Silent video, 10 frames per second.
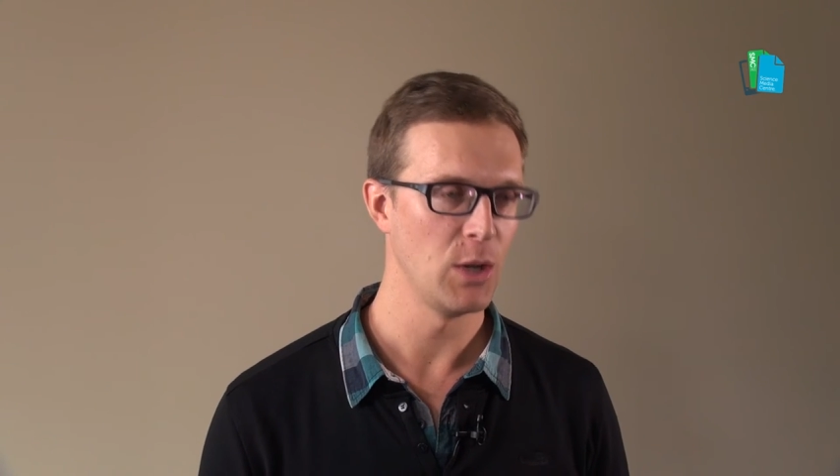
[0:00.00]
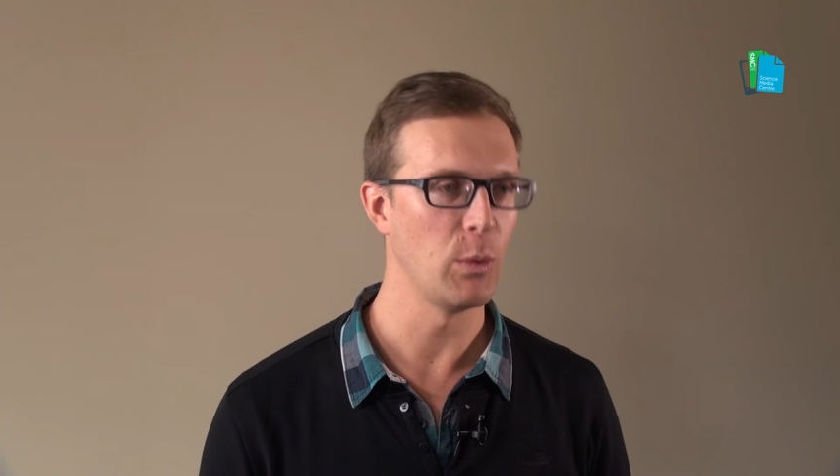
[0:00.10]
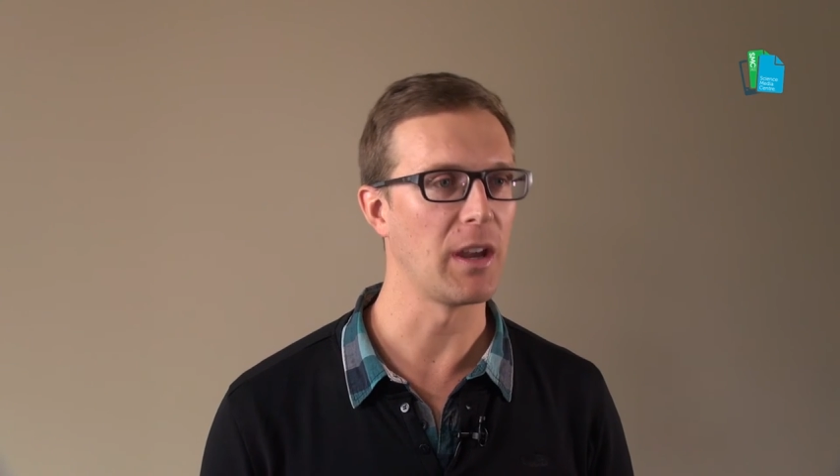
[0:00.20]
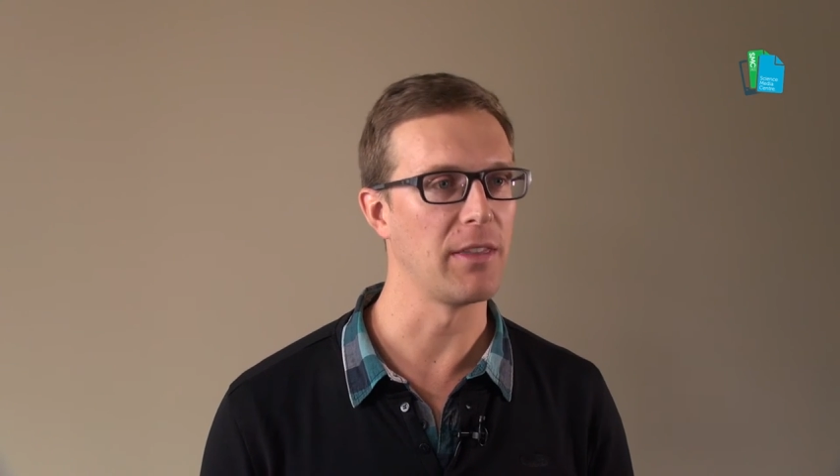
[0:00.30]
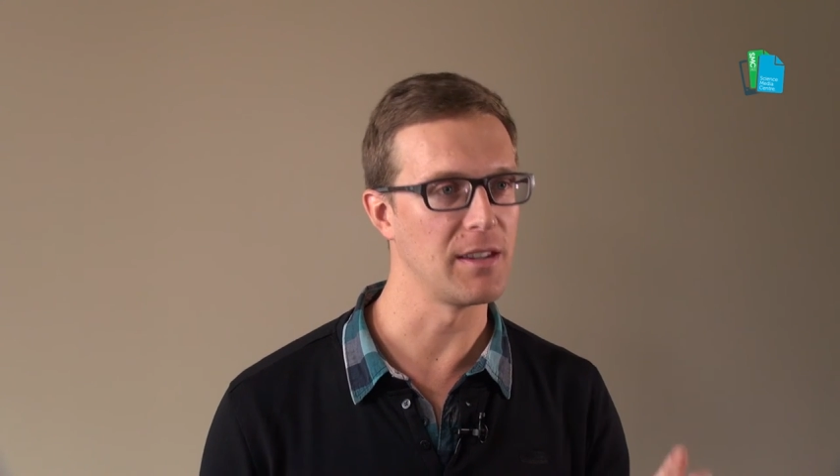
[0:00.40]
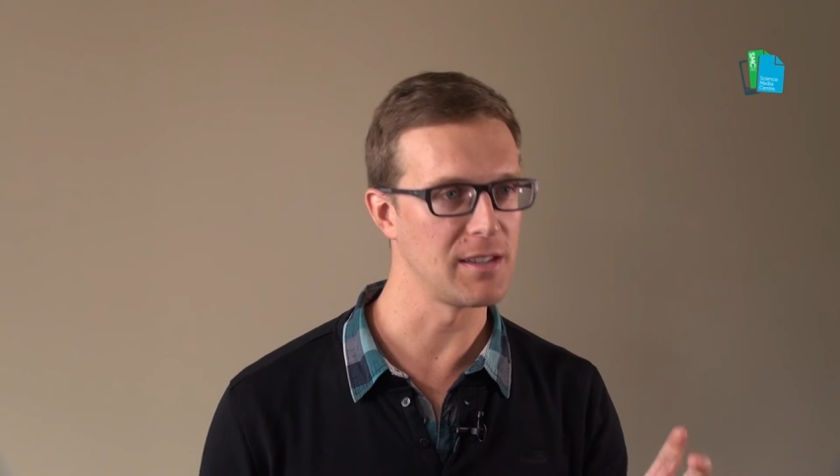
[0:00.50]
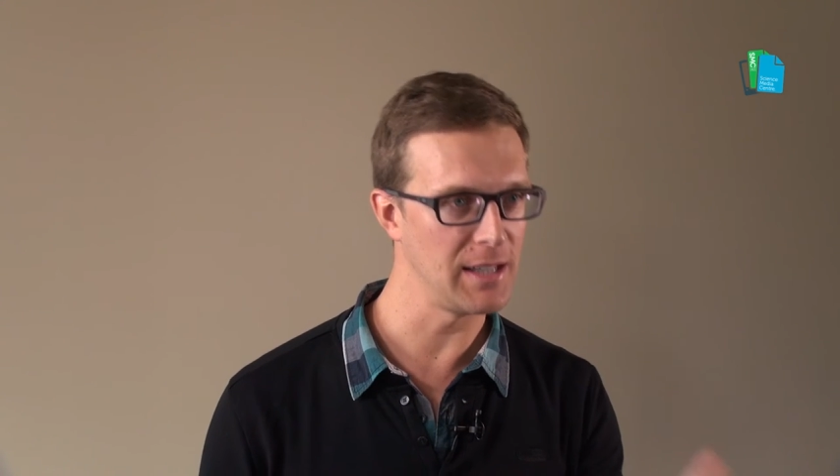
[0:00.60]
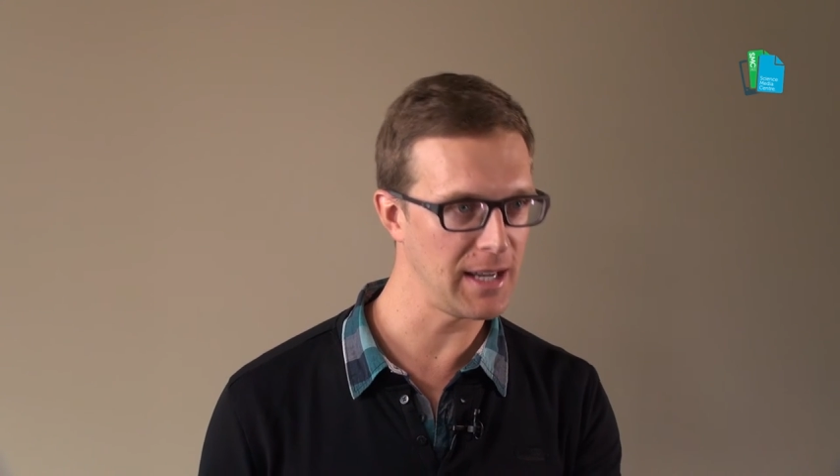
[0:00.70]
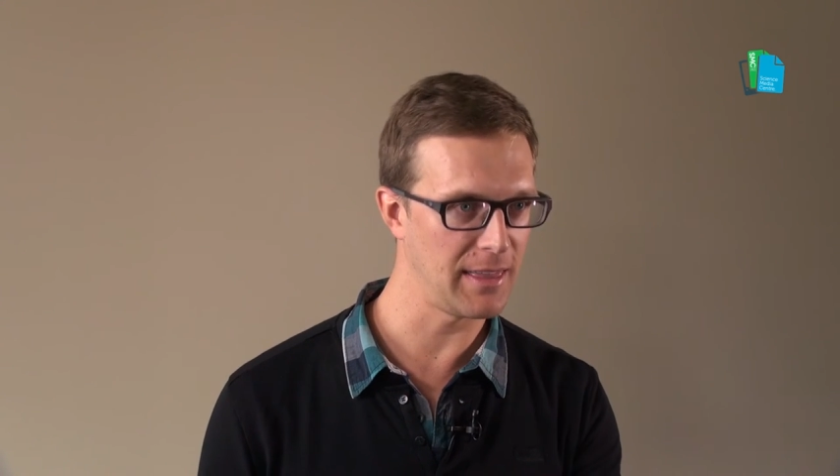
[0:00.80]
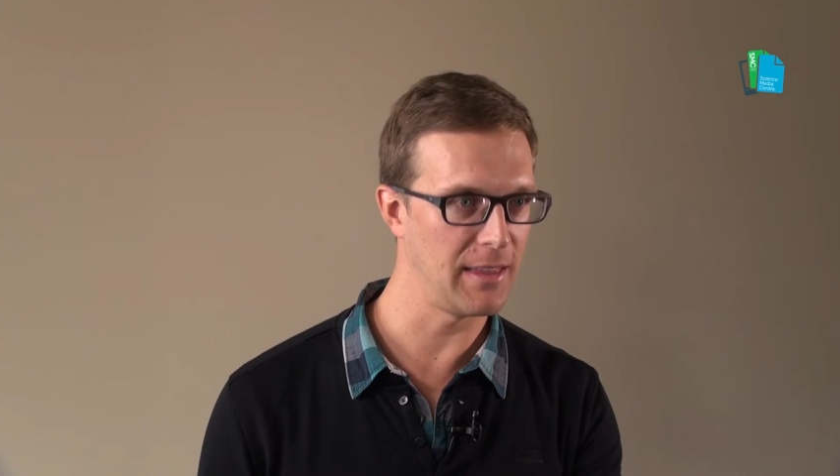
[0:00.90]
we can then
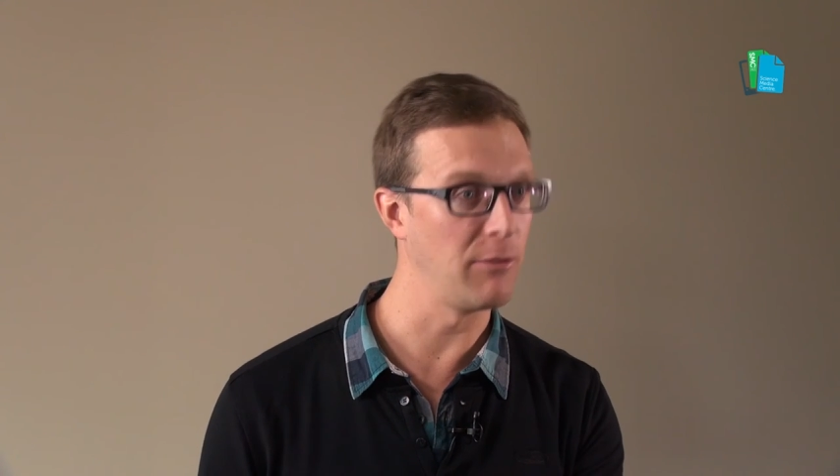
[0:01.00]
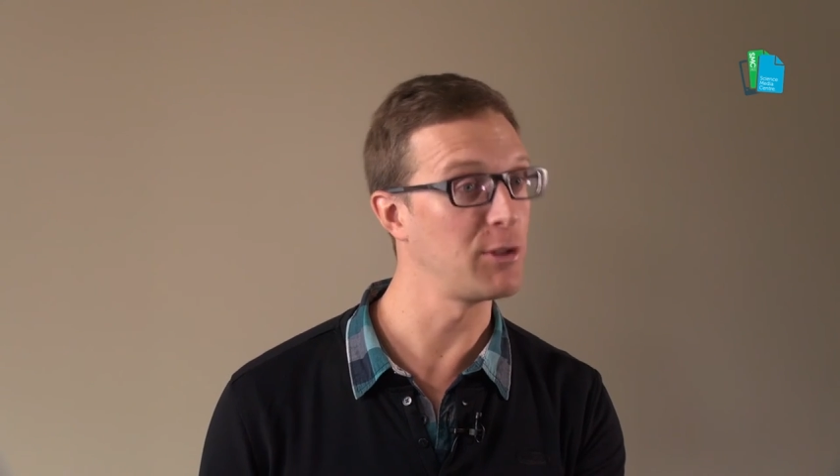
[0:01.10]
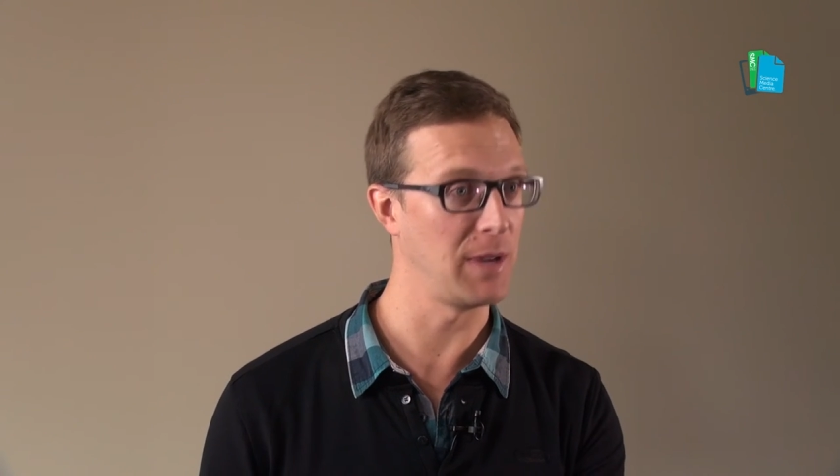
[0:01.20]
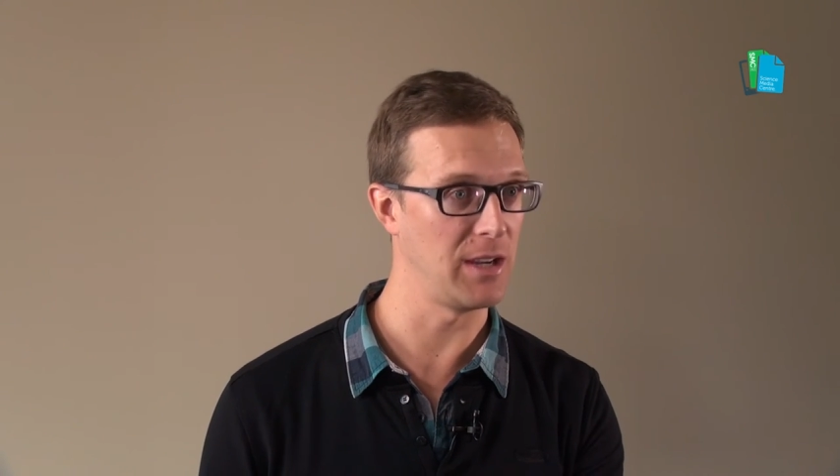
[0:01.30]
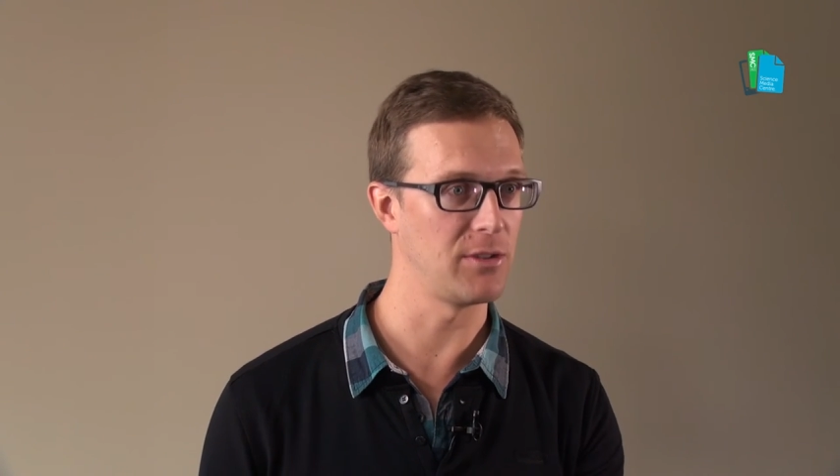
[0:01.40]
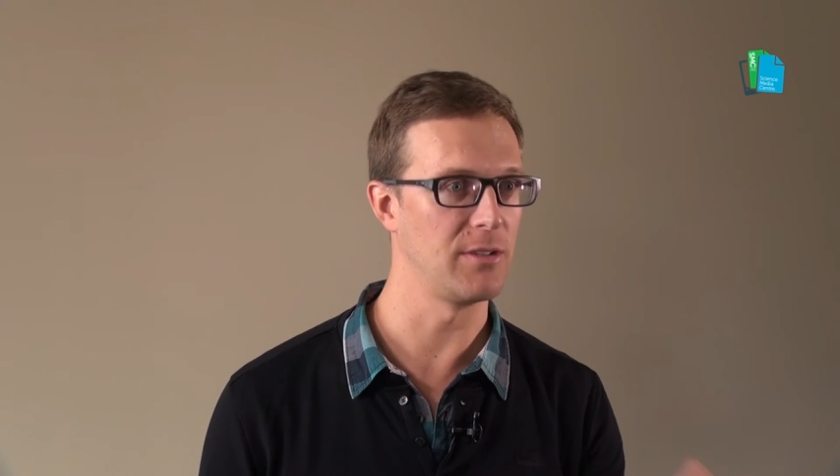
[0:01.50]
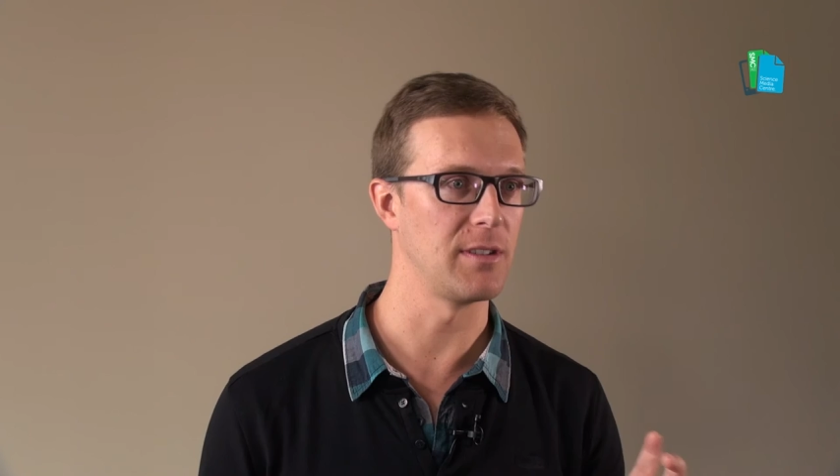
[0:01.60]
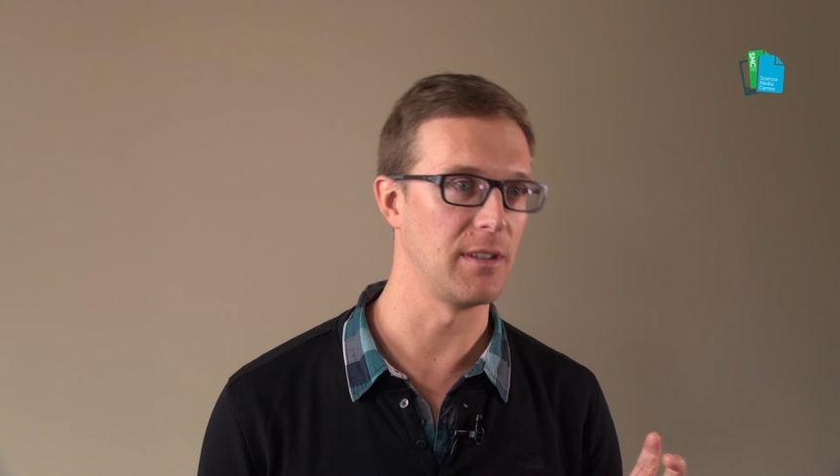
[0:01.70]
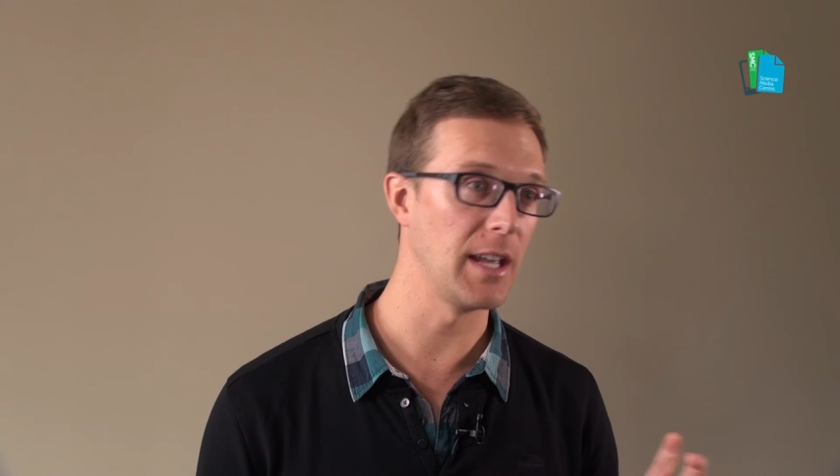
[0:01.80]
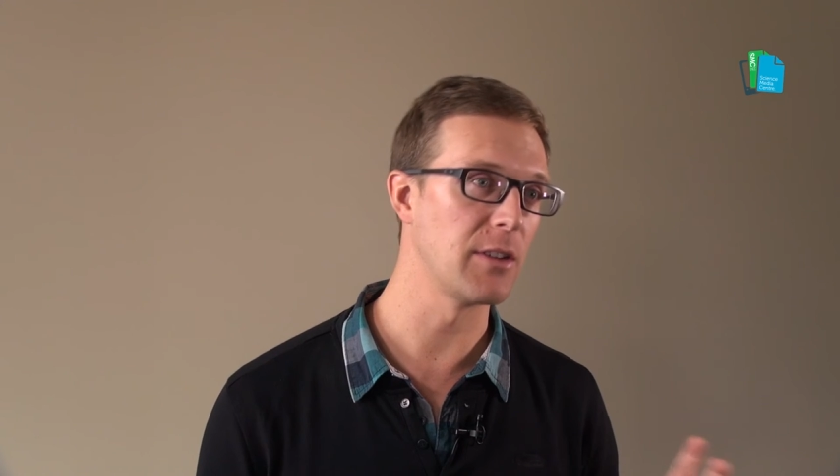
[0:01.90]
select those patients and